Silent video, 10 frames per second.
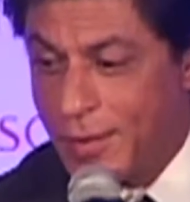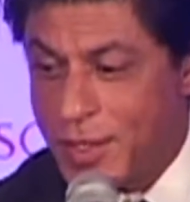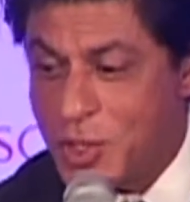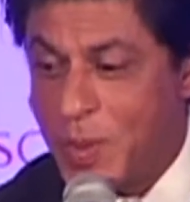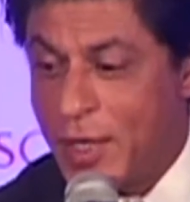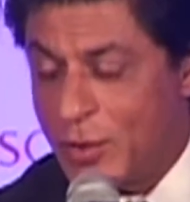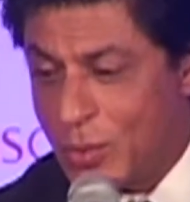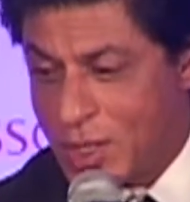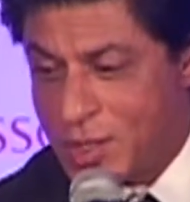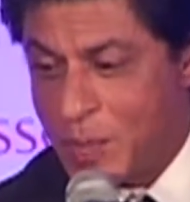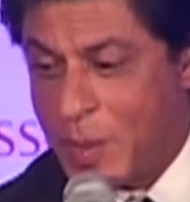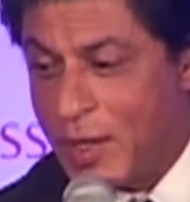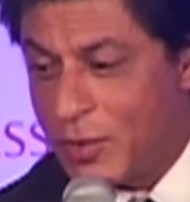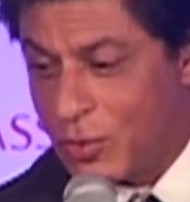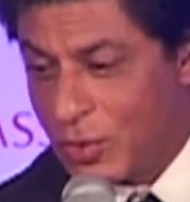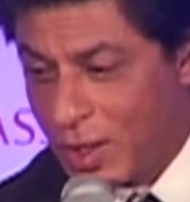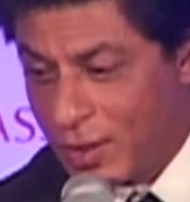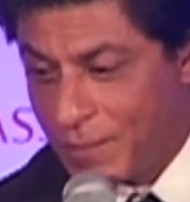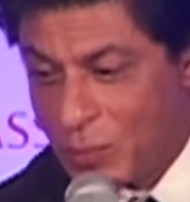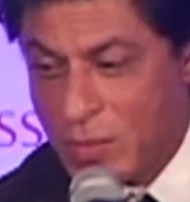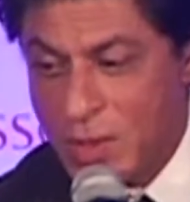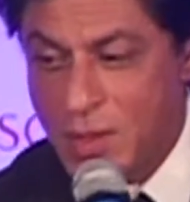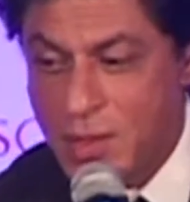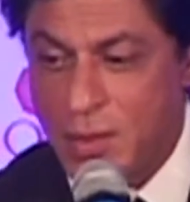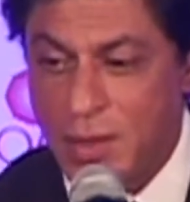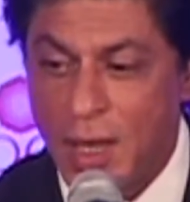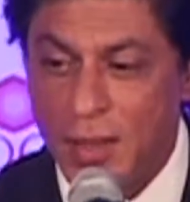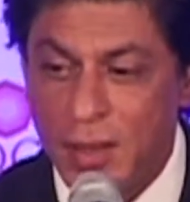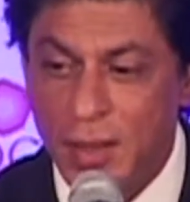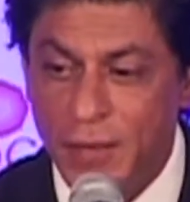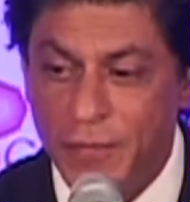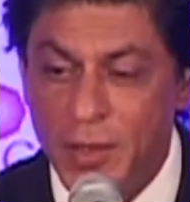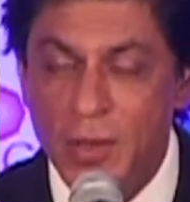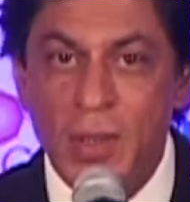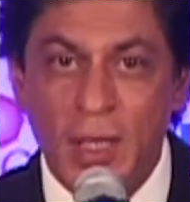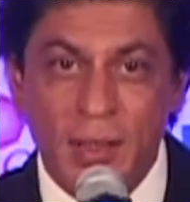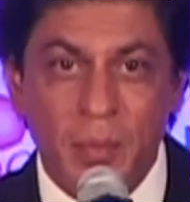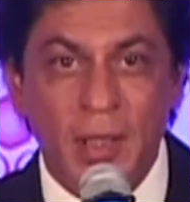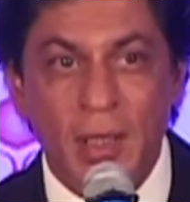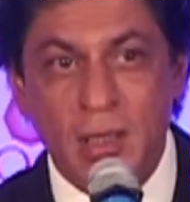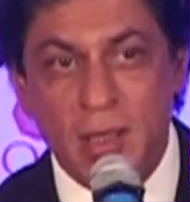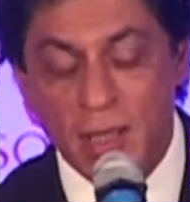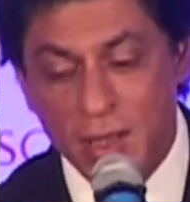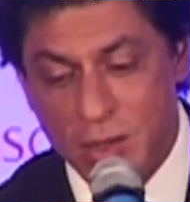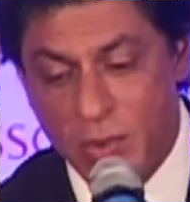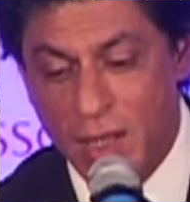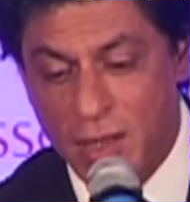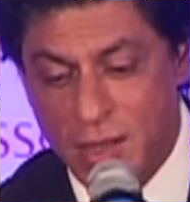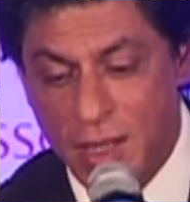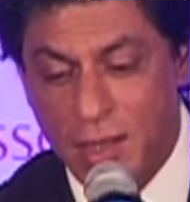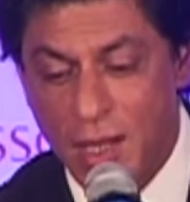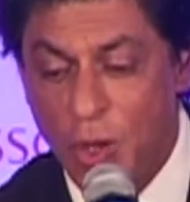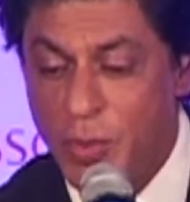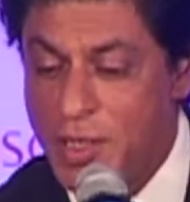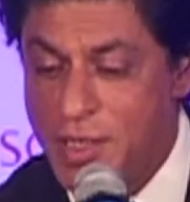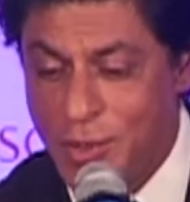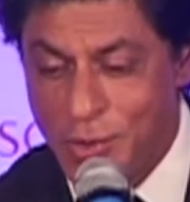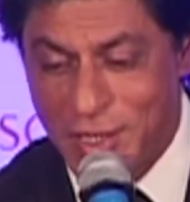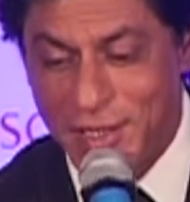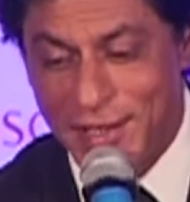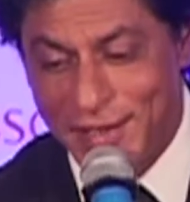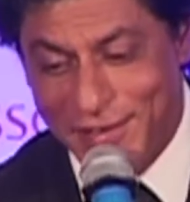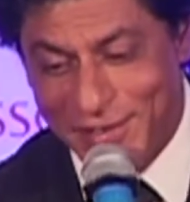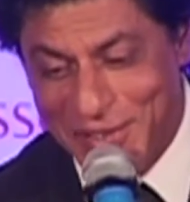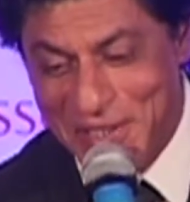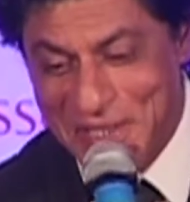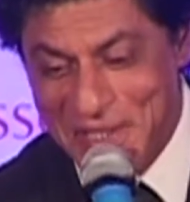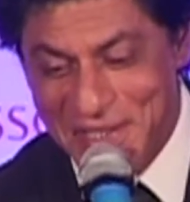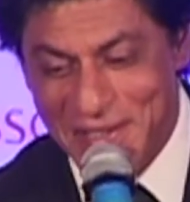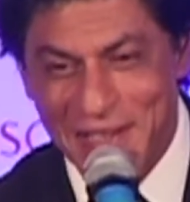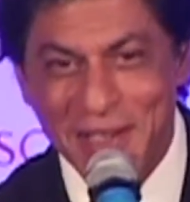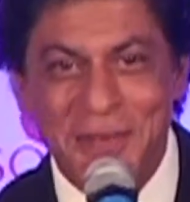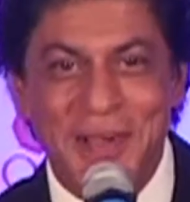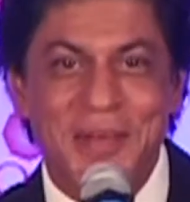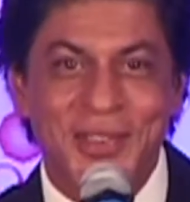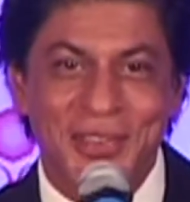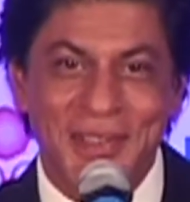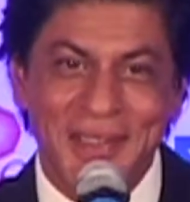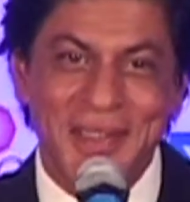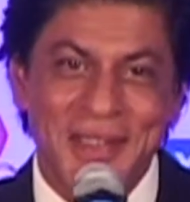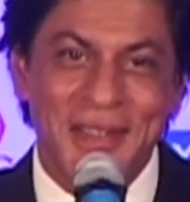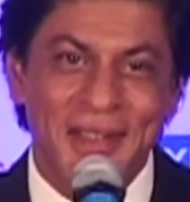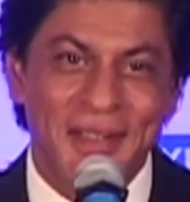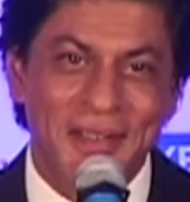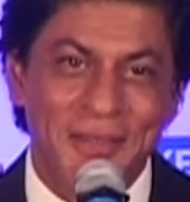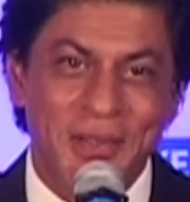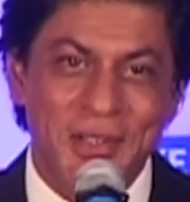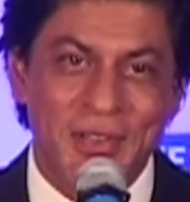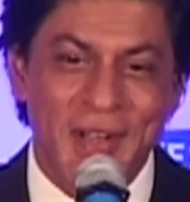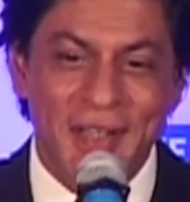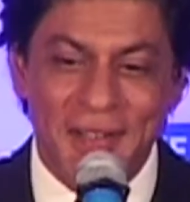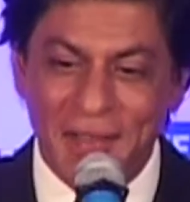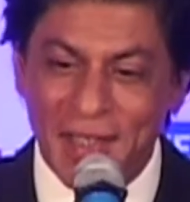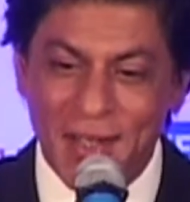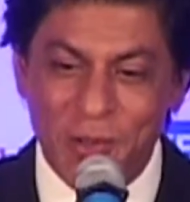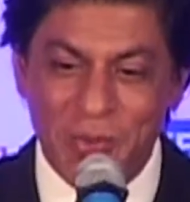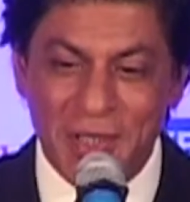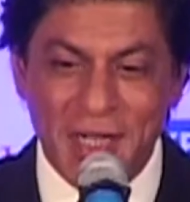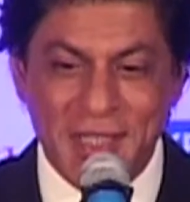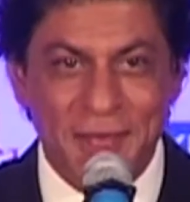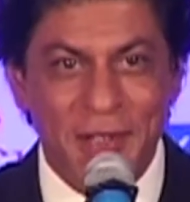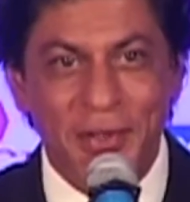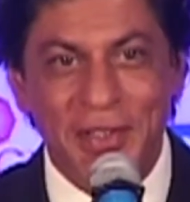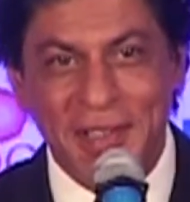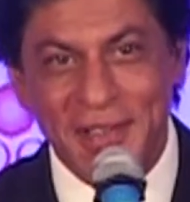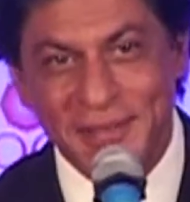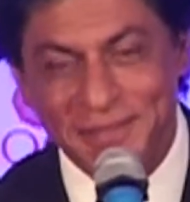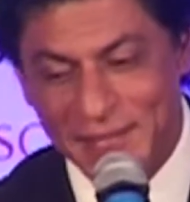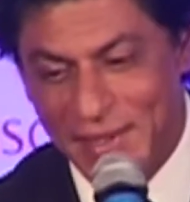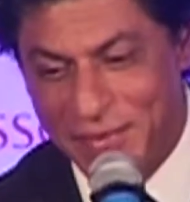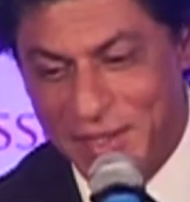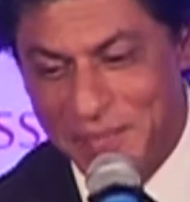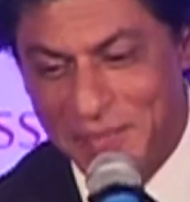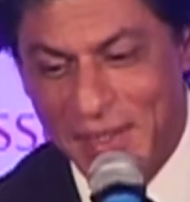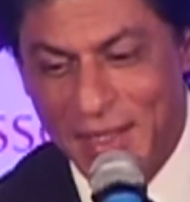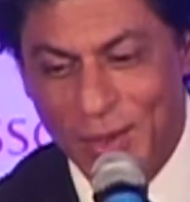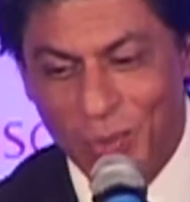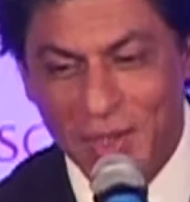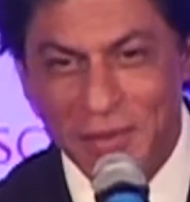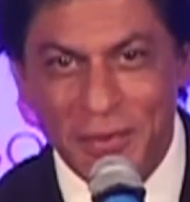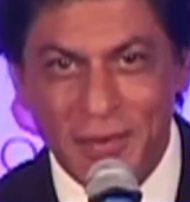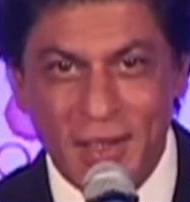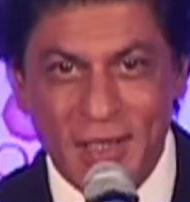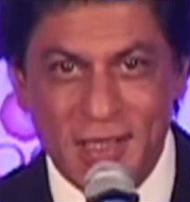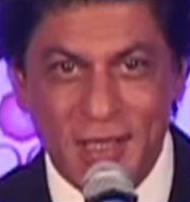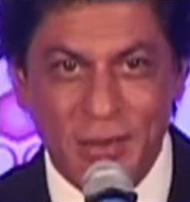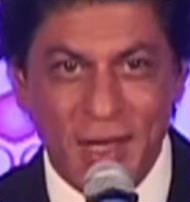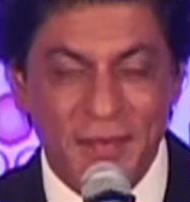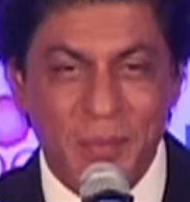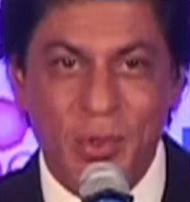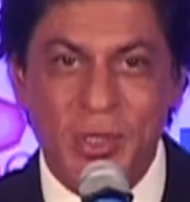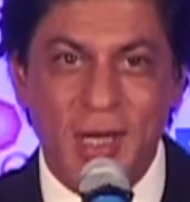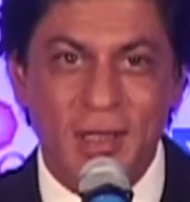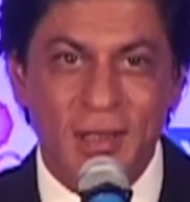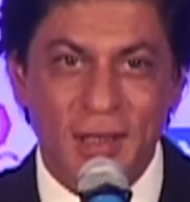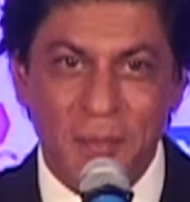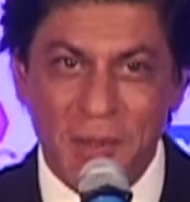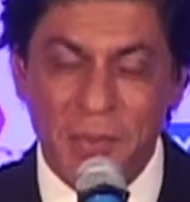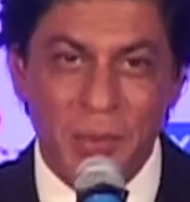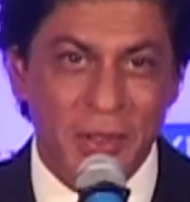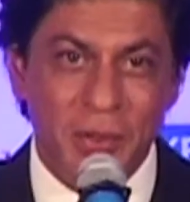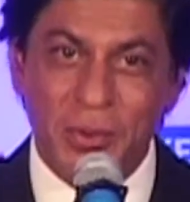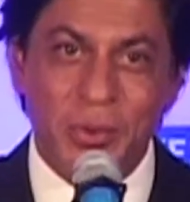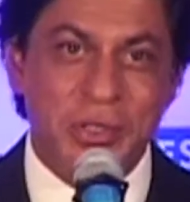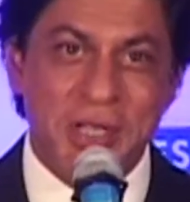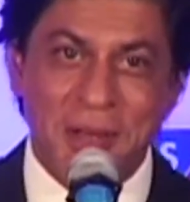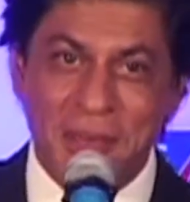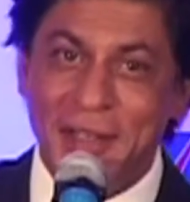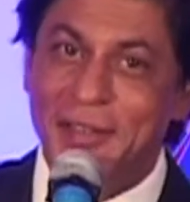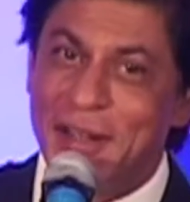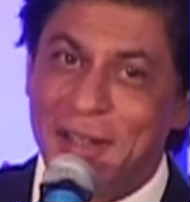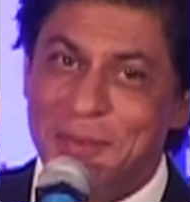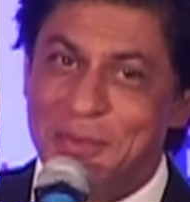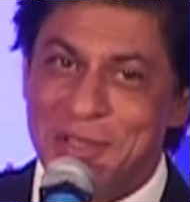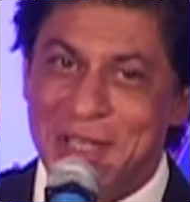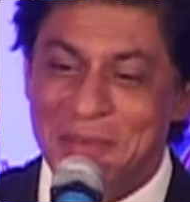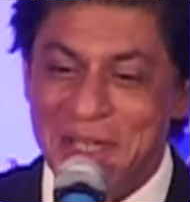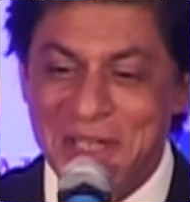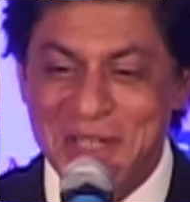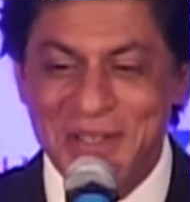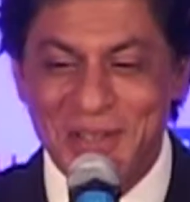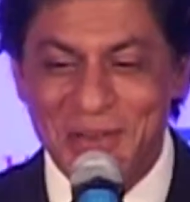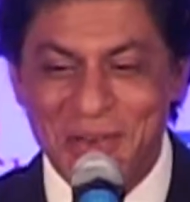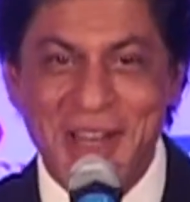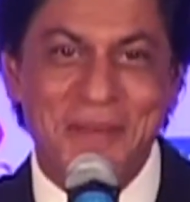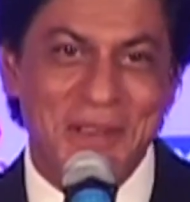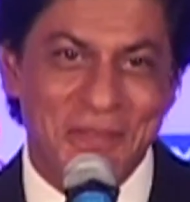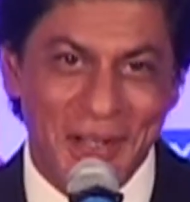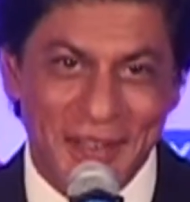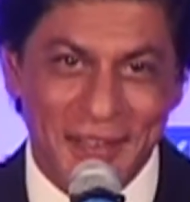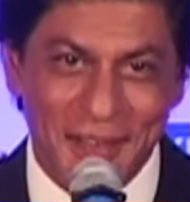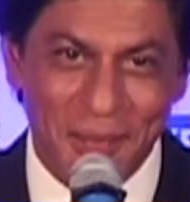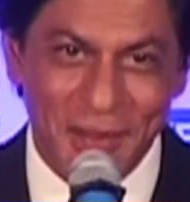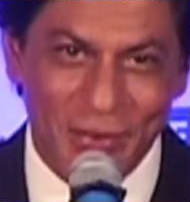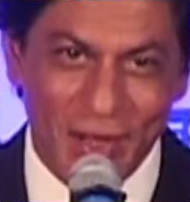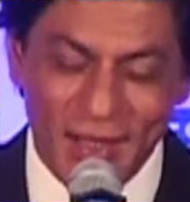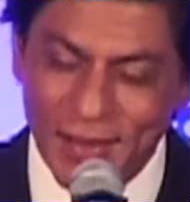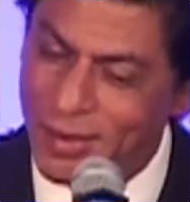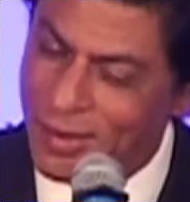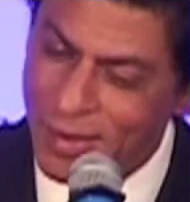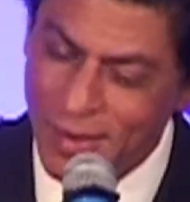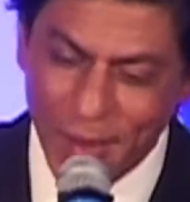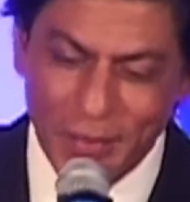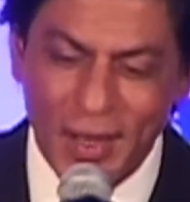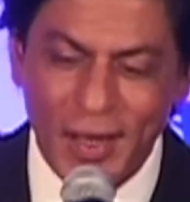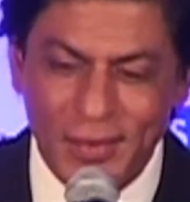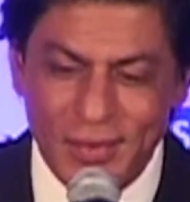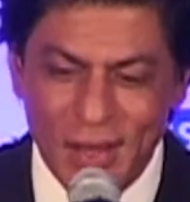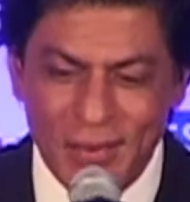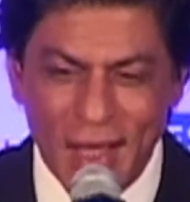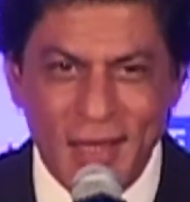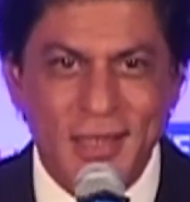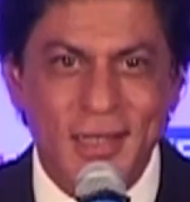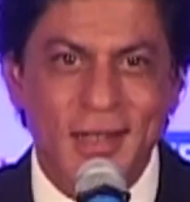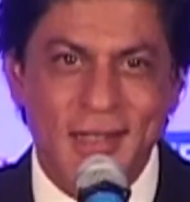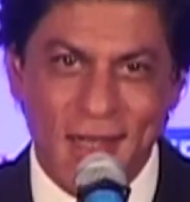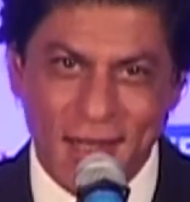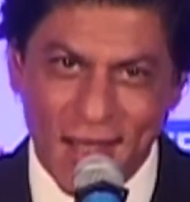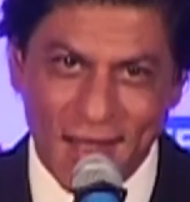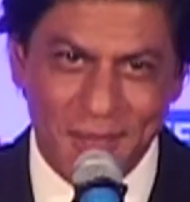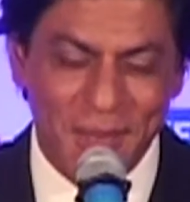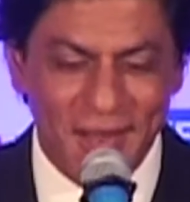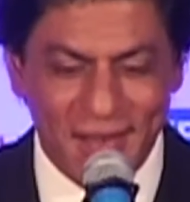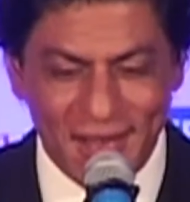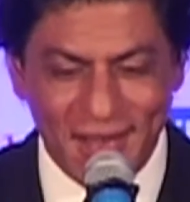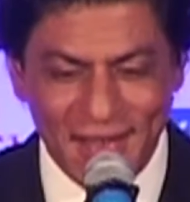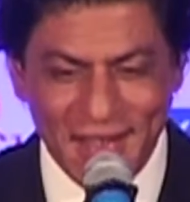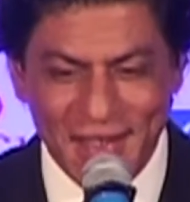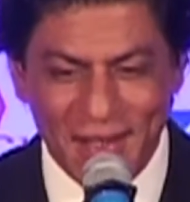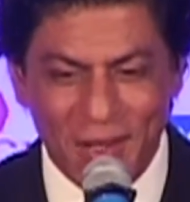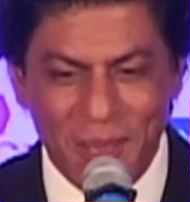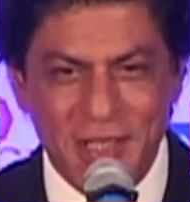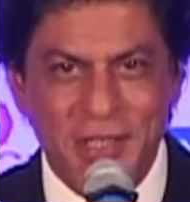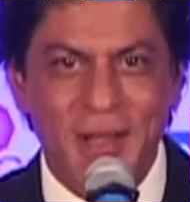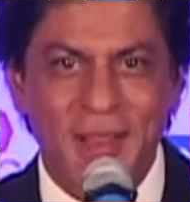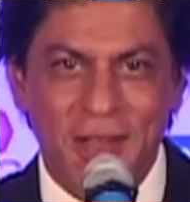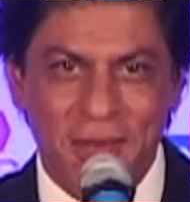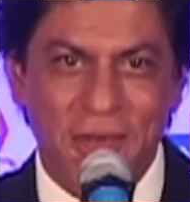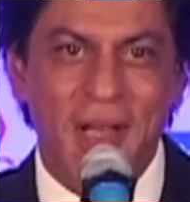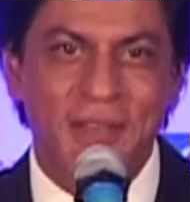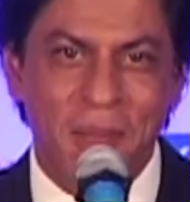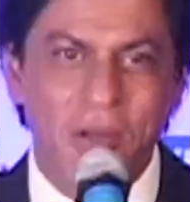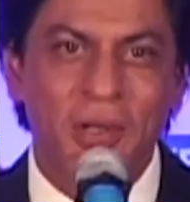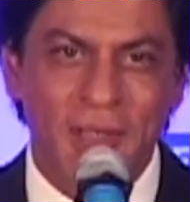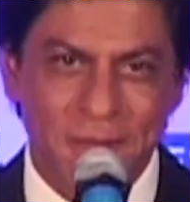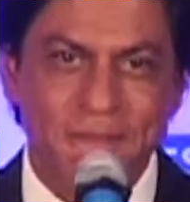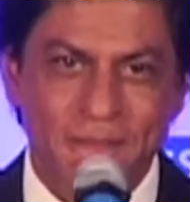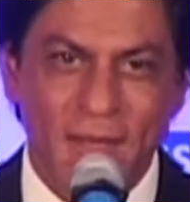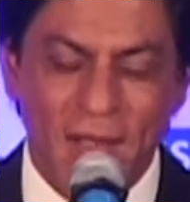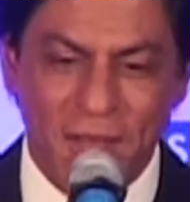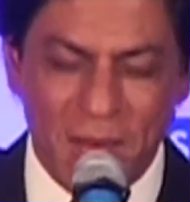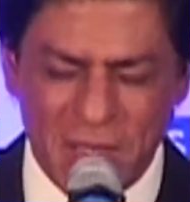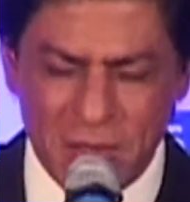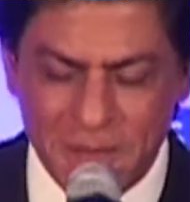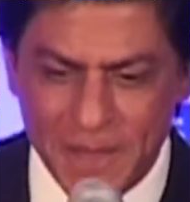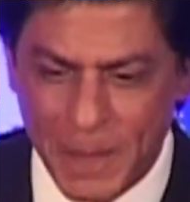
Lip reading: explain to us the path to take, so that if we don't get the billions, at least we understand how many zeros are there in it. So thank you very much for this great evening. I hope you guys have a good dinner, have some wonderful drinks, and you have the most entertaining people with you, Dutt Saab and Rana Kapoor Saab. So you don't need me for entertainment. So I'm trying to sound as serious as I can, but God bless you, and thank you for having me. Thank you very much.